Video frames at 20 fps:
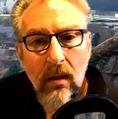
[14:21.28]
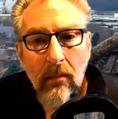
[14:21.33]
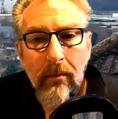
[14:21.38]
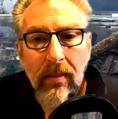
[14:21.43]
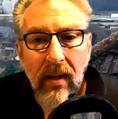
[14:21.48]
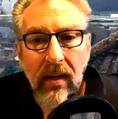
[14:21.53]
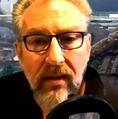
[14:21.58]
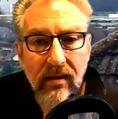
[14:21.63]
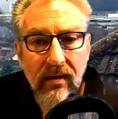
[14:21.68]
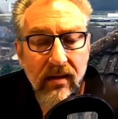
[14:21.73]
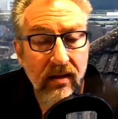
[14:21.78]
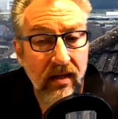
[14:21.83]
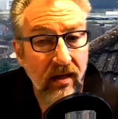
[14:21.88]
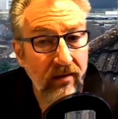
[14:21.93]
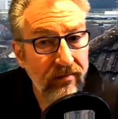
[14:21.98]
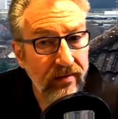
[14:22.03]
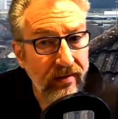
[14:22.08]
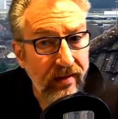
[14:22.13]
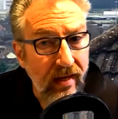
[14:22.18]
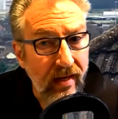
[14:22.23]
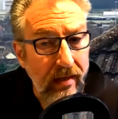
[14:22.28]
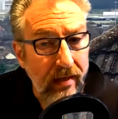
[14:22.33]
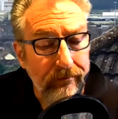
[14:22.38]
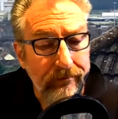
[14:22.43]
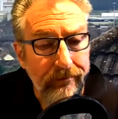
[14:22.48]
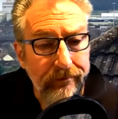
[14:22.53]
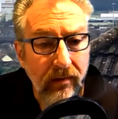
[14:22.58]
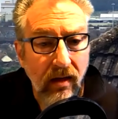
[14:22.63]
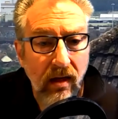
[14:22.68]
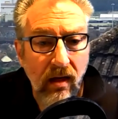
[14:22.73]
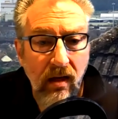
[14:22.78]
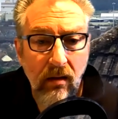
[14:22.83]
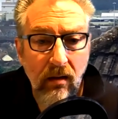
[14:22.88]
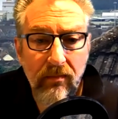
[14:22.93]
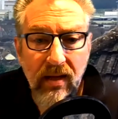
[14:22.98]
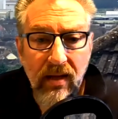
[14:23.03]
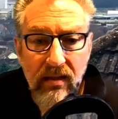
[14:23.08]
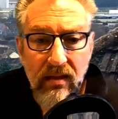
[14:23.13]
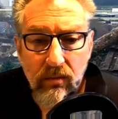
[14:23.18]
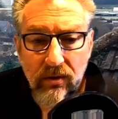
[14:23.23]
But given that,
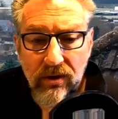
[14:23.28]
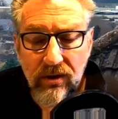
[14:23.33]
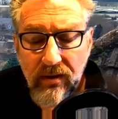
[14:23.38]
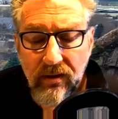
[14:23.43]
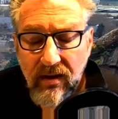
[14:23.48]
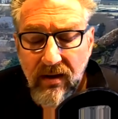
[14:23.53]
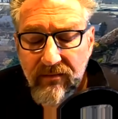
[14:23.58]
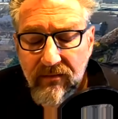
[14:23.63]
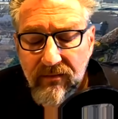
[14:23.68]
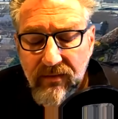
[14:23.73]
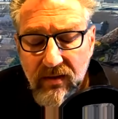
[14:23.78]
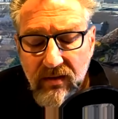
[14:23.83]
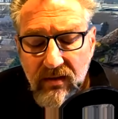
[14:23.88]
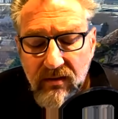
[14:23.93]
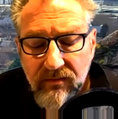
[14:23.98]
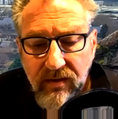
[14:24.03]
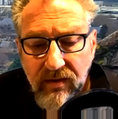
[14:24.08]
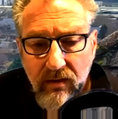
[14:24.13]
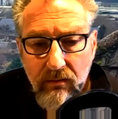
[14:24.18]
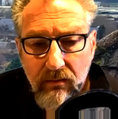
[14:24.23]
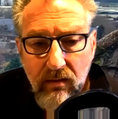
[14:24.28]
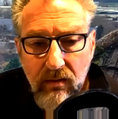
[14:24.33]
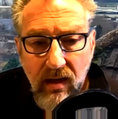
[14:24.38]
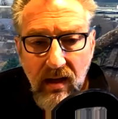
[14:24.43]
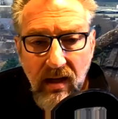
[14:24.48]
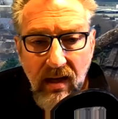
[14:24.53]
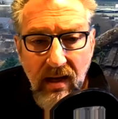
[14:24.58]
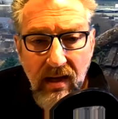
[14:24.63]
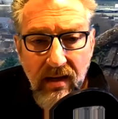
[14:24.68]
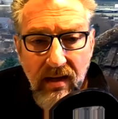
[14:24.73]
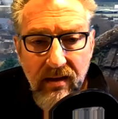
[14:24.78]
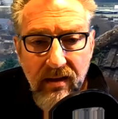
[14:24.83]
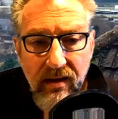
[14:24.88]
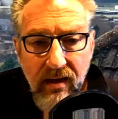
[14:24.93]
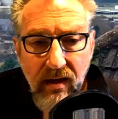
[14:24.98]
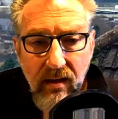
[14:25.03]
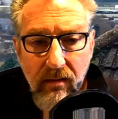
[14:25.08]
that's what you have in front of you, and